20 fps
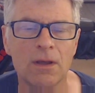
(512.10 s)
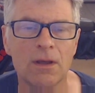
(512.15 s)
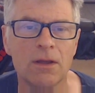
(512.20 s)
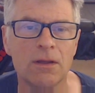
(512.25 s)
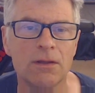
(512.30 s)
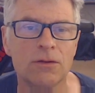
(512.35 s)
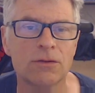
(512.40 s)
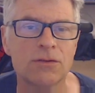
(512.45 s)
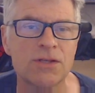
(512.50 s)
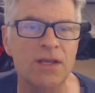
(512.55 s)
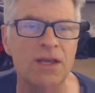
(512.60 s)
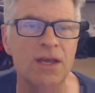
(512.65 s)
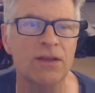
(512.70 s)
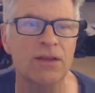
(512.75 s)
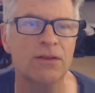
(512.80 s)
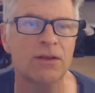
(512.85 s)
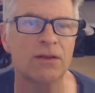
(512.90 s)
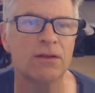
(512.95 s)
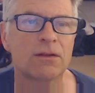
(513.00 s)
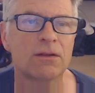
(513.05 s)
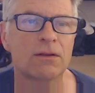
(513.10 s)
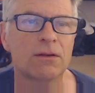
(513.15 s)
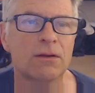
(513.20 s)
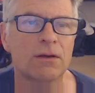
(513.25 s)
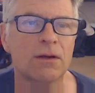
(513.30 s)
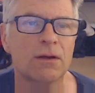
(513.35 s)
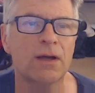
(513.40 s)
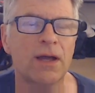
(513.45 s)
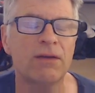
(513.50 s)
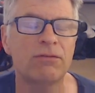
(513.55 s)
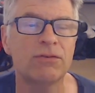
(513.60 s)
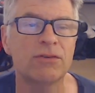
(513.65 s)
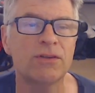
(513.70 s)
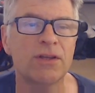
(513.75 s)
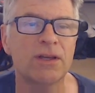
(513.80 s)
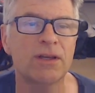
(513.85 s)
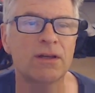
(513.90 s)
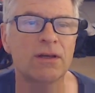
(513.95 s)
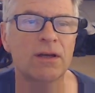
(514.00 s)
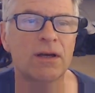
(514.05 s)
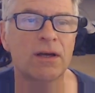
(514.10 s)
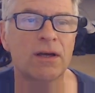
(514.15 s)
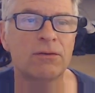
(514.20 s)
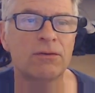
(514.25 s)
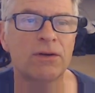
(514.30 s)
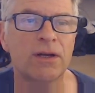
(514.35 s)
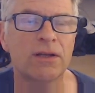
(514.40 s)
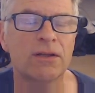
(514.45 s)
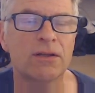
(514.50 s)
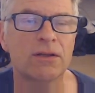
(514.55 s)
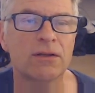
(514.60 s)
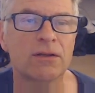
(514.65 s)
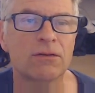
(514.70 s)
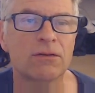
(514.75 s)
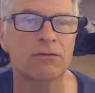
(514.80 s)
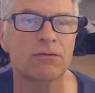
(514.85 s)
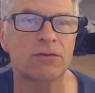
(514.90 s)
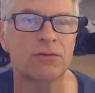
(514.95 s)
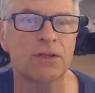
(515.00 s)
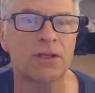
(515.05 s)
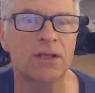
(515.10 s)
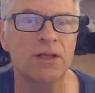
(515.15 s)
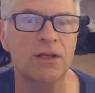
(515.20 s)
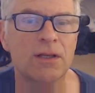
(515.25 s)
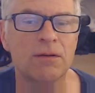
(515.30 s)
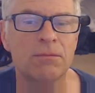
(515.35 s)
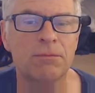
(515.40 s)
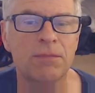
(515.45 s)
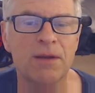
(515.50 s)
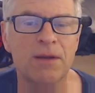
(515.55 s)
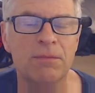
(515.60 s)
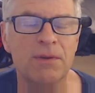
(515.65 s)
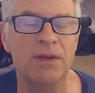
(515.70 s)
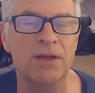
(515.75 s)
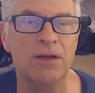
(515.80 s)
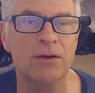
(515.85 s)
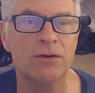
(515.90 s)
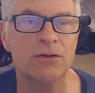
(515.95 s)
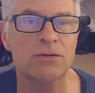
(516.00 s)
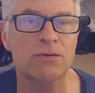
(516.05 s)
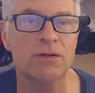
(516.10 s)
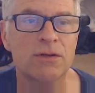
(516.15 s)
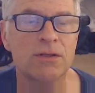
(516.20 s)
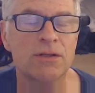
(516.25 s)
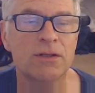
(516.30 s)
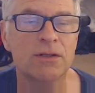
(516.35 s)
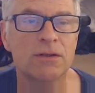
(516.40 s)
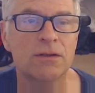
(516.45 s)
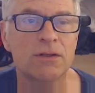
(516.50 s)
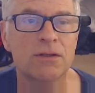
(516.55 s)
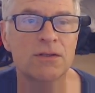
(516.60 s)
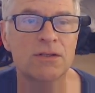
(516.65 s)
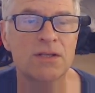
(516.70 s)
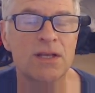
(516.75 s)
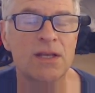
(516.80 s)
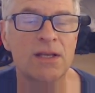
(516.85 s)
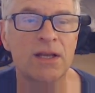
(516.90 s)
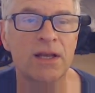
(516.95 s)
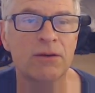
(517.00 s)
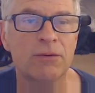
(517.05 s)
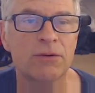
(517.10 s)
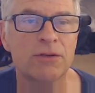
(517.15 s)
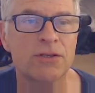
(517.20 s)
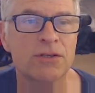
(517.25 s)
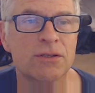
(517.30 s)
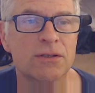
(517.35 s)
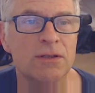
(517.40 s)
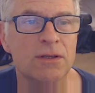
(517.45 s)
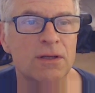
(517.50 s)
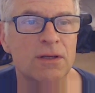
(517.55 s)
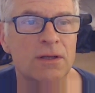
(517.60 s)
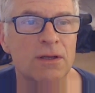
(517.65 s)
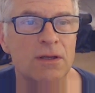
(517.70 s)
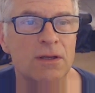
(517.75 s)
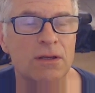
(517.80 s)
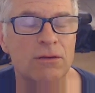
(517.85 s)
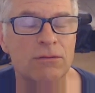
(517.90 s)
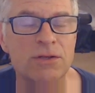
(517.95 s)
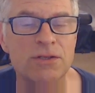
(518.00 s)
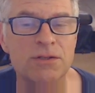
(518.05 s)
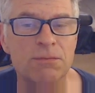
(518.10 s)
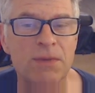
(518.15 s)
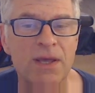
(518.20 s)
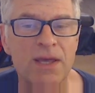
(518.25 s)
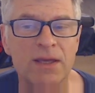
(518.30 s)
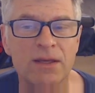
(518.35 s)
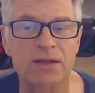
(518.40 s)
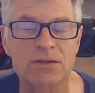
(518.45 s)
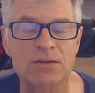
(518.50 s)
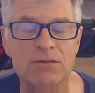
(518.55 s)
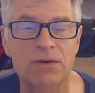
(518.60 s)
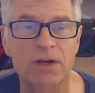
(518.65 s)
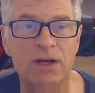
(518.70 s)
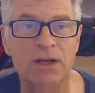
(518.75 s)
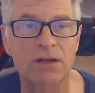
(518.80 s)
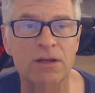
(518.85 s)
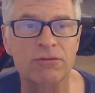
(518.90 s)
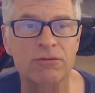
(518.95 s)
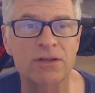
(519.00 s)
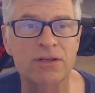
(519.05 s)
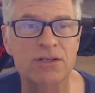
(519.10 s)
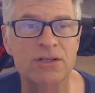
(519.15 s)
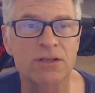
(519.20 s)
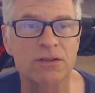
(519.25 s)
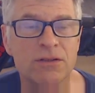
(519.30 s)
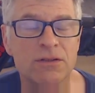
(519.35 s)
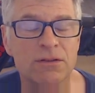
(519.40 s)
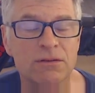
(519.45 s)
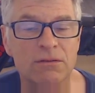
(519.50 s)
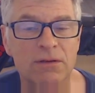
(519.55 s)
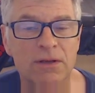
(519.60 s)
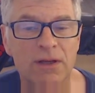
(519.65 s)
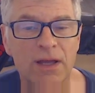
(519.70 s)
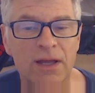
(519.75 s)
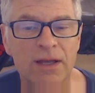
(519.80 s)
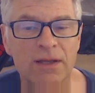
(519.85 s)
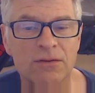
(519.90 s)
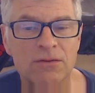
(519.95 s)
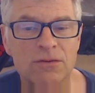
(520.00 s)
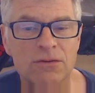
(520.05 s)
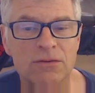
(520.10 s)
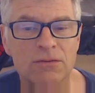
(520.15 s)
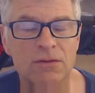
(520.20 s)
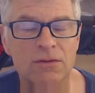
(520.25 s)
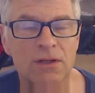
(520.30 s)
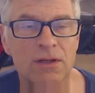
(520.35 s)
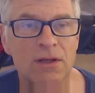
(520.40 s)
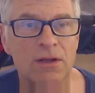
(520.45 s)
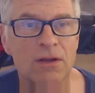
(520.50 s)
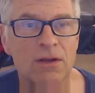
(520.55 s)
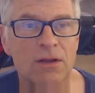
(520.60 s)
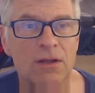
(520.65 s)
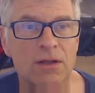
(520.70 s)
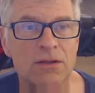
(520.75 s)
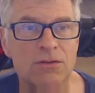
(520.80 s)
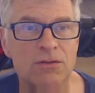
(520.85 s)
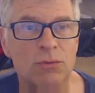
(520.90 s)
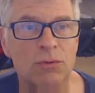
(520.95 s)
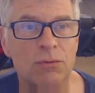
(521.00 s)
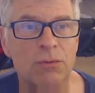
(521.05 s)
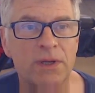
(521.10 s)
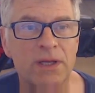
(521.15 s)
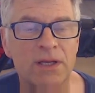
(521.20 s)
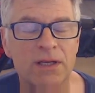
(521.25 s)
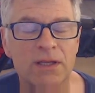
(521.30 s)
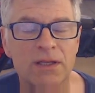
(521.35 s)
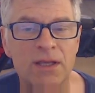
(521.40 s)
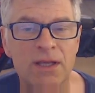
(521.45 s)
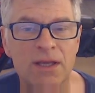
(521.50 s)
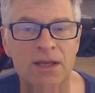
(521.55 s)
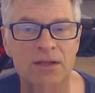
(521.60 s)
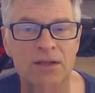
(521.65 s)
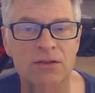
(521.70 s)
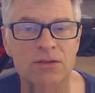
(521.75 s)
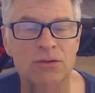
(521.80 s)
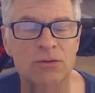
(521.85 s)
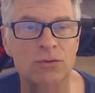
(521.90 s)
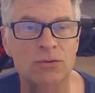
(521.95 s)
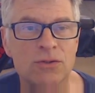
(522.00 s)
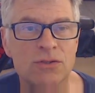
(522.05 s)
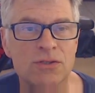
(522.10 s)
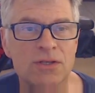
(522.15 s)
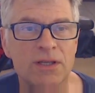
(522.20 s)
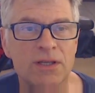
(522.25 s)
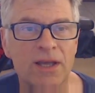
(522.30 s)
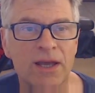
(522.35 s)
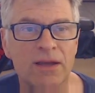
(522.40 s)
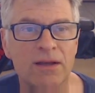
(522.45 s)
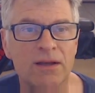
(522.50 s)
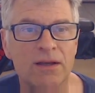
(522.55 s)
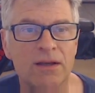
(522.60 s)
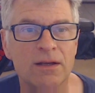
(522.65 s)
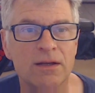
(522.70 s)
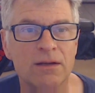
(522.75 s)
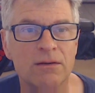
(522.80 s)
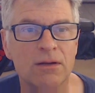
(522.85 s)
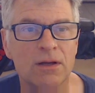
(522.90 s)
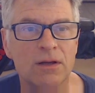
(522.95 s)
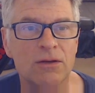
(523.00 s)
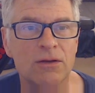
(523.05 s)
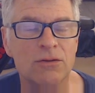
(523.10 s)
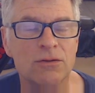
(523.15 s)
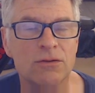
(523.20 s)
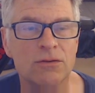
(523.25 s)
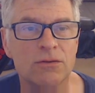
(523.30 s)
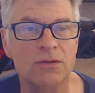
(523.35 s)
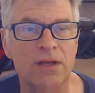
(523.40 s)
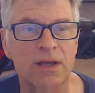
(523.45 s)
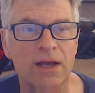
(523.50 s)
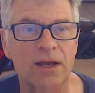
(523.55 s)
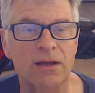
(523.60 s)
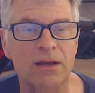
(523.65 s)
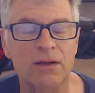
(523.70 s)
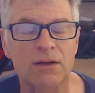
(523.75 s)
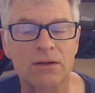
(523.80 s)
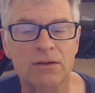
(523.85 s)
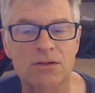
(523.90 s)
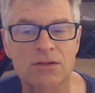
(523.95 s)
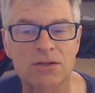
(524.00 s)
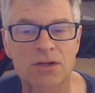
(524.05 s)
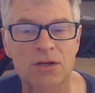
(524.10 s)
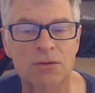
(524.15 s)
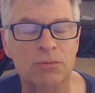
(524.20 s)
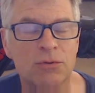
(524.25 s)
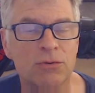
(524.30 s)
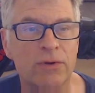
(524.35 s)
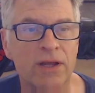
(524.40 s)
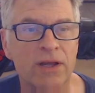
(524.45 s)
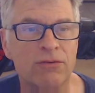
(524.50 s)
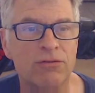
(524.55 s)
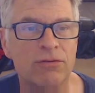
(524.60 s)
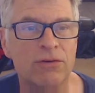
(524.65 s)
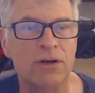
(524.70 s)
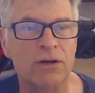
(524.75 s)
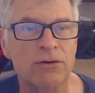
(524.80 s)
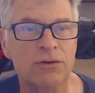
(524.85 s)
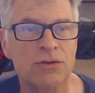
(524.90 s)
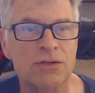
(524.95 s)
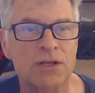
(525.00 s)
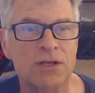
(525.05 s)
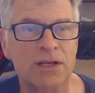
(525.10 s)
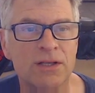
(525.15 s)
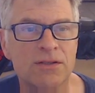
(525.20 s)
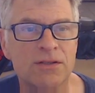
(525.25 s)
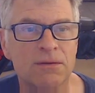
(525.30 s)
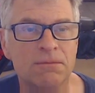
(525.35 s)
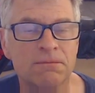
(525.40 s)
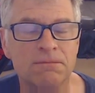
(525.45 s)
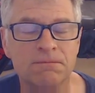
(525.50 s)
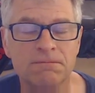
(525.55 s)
You'll see here that everything I write for the PiPico is written in the C language. Reason being, it's very efficient, and it's what we're going to need in order to get a good sample rate for our oscillator.